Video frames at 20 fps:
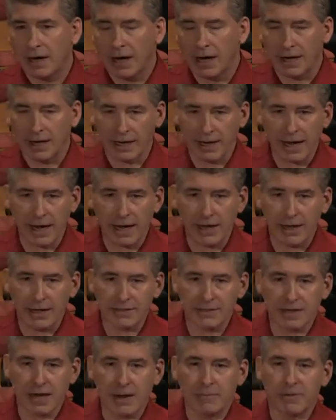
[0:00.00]
And again, I
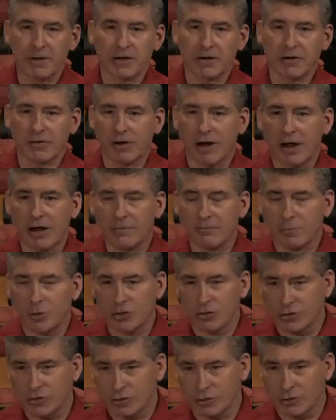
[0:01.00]
stopped at a Crown
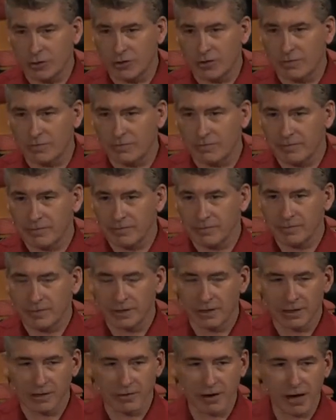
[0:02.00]
bookstore,
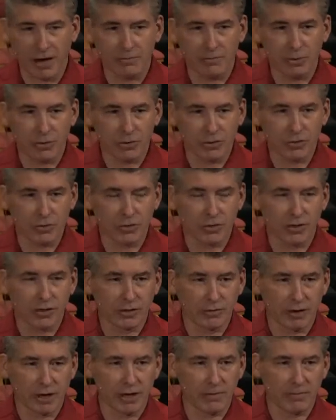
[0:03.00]
the Crown bookstore in
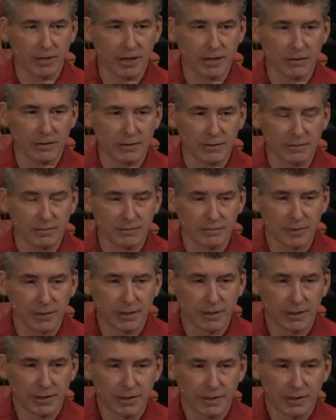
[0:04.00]
Greenbelt.
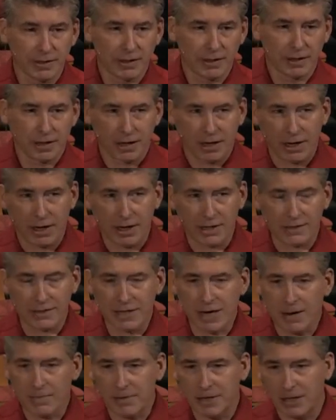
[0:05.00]
And I
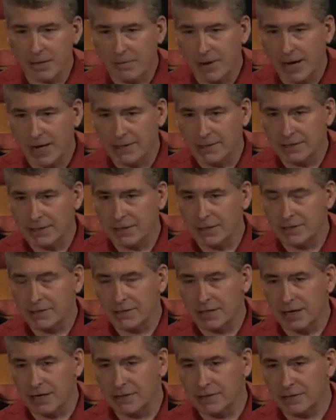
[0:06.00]
stopped in the magazine
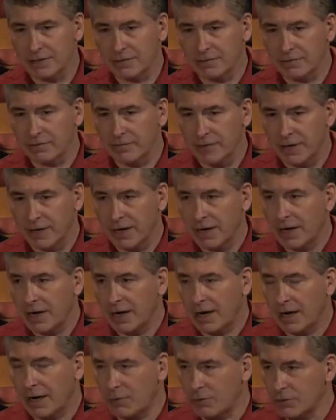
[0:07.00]
section
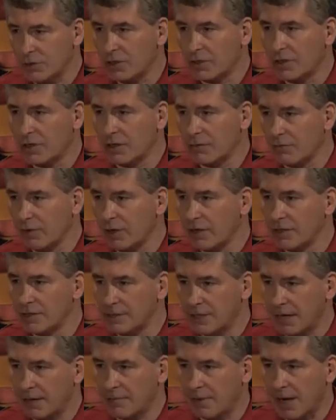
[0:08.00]
and I was looking at real
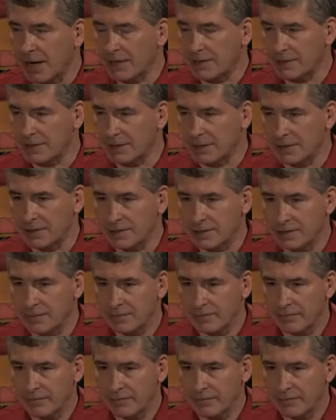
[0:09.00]
estate magazines.